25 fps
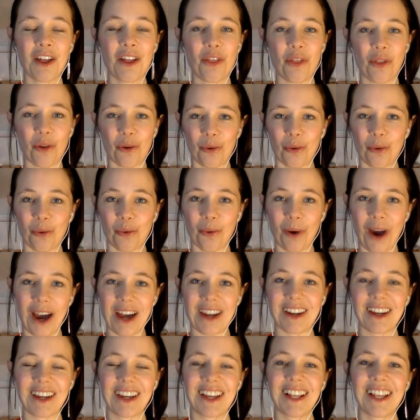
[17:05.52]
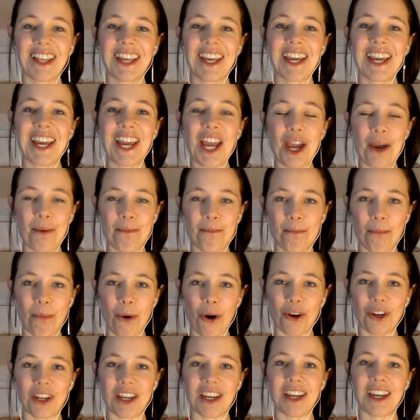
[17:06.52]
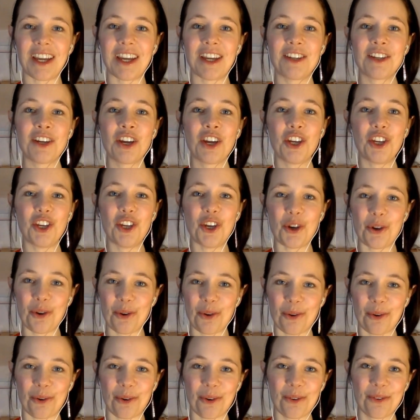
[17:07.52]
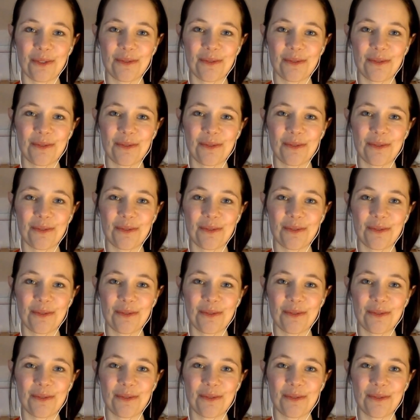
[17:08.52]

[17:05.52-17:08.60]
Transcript: the radically embodied you.